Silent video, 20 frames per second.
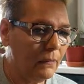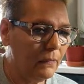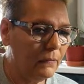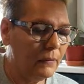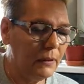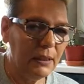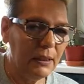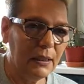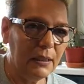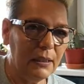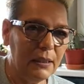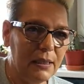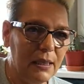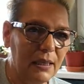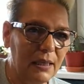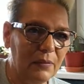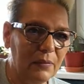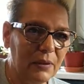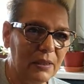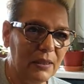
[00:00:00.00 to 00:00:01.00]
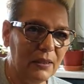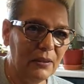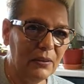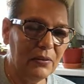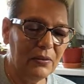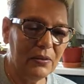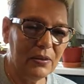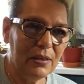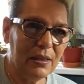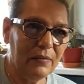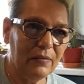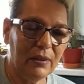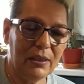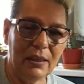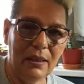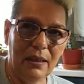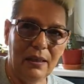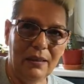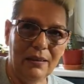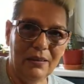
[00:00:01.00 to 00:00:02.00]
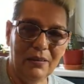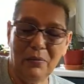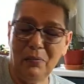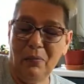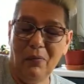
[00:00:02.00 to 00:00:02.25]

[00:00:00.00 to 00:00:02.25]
Then I could take one of those every day or,